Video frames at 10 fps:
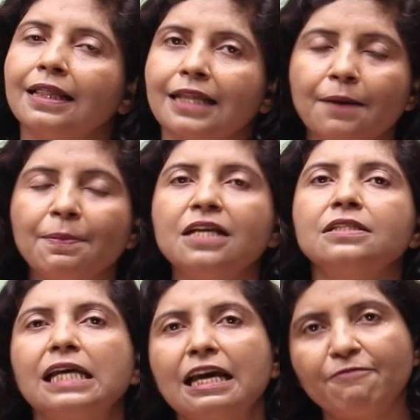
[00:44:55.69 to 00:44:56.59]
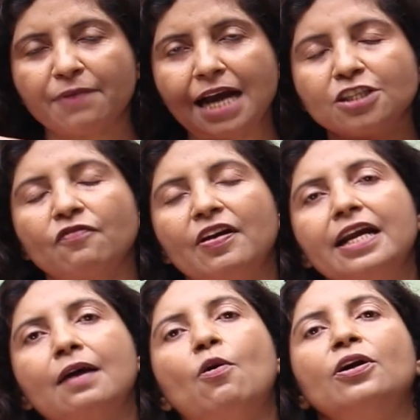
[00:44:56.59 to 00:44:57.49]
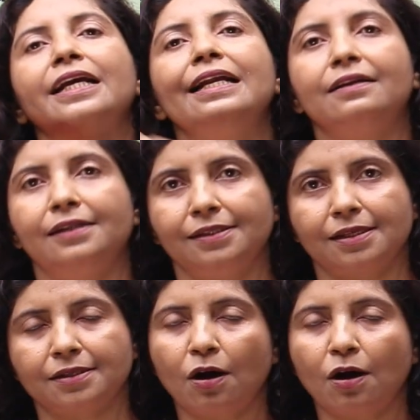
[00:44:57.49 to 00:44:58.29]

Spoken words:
that means if price of any commodity increases,